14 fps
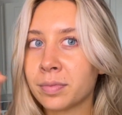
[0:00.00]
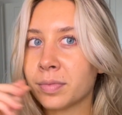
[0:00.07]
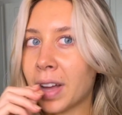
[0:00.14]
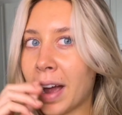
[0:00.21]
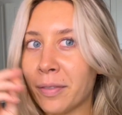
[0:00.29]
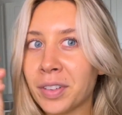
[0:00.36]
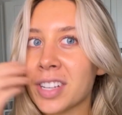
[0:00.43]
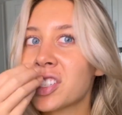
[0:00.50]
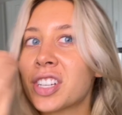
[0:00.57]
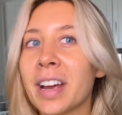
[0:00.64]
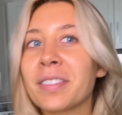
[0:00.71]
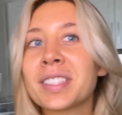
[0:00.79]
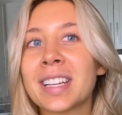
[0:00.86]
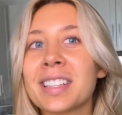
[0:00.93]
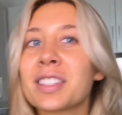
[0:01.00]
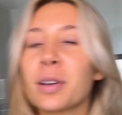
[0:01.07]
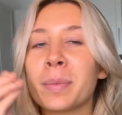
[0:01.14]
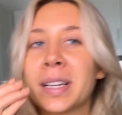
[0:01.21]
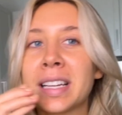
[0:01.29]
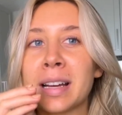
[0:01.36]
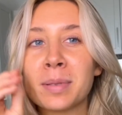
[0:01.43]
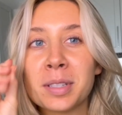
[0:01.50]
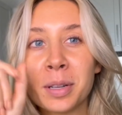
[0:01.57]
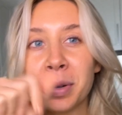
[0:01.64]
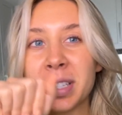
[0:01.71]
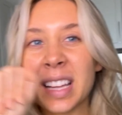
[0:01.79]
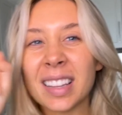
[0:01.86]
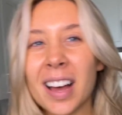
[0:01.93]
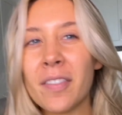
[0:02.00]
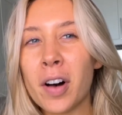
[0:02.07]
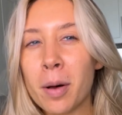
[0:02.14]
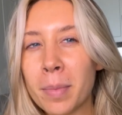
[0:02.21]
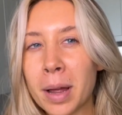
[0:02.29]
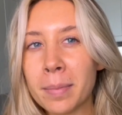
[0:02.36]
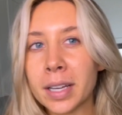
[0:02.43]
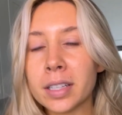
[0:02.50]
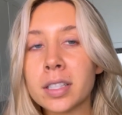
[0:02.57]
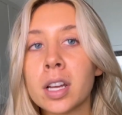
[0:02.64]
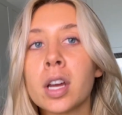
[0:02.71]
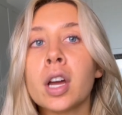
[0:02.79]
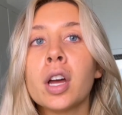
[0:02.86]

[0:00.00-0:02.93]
I've done Chef's Kiss so many times too because I love all my meals.